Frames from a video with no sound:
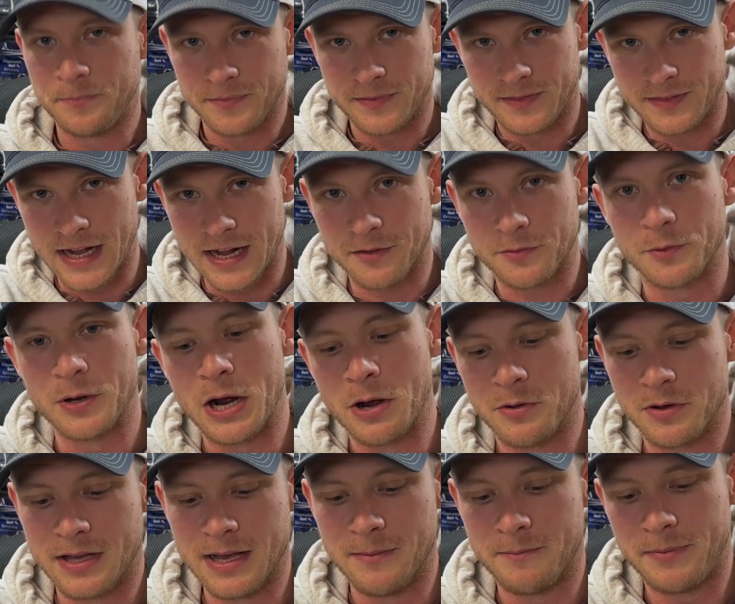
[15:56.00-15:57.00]
that's when I
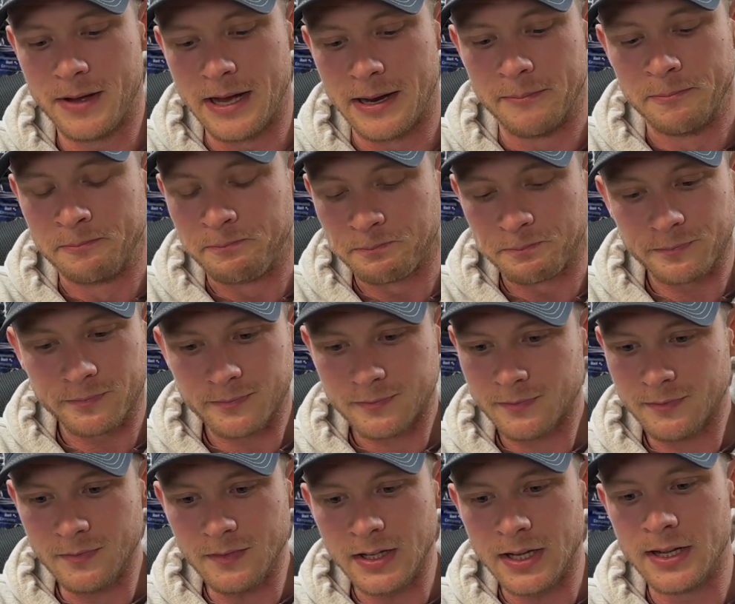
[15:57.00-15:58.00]
would get bit.
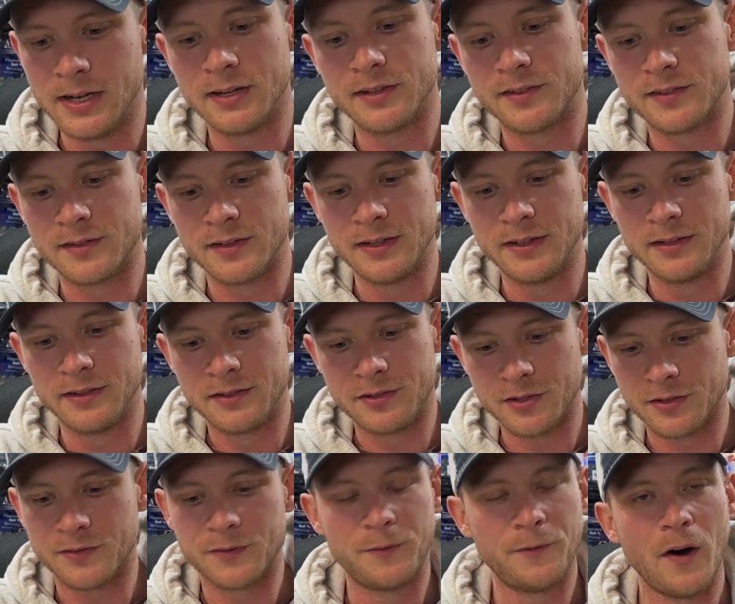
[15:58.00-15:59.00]
And it's
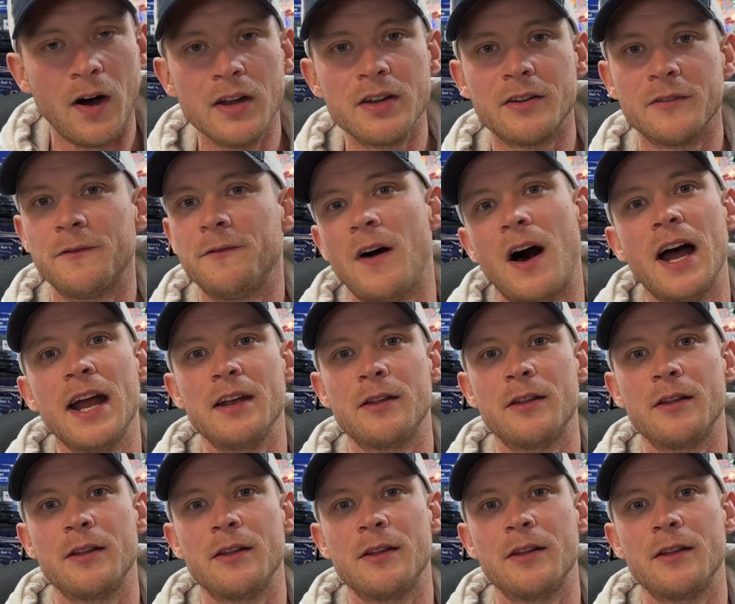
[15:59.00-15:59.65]
just fun to find